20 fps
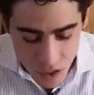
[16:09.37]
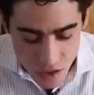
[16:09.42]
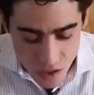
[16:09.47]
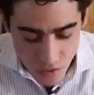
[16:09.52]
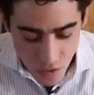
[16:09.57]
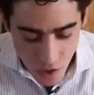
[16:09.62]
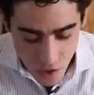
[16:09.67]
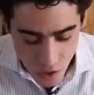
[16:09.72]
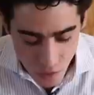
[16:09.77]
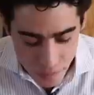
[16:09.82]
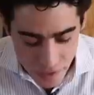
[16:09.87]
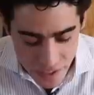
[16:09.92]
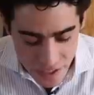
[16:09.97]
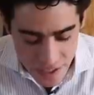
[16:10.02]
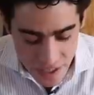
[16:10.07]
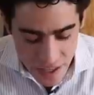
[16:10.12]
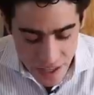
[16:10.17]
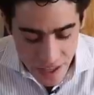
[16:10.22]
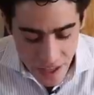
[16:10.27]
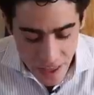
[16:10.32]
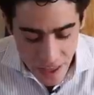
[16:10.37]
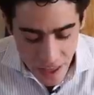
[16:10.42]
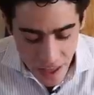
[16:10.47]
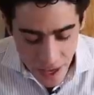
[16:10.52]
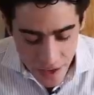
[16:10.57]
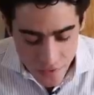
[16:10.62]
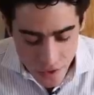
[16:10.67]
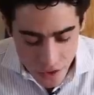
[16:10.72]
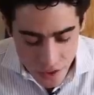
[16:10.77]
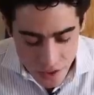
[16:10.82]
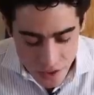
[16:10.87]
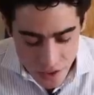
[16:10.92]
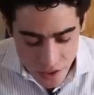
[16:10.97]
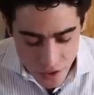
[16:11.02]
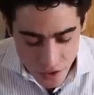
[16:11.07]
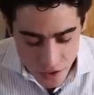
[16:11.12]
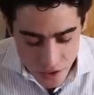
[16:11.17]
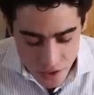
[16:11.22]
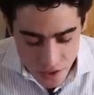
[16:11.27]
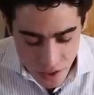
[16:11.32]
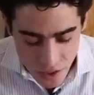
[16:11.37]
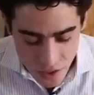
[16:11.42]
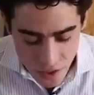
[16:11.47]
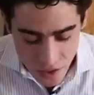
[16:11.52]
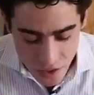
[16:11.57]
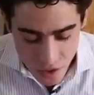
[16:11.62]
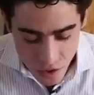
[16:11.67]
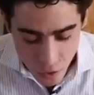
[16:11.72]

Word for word: Spiral B, have you considered selling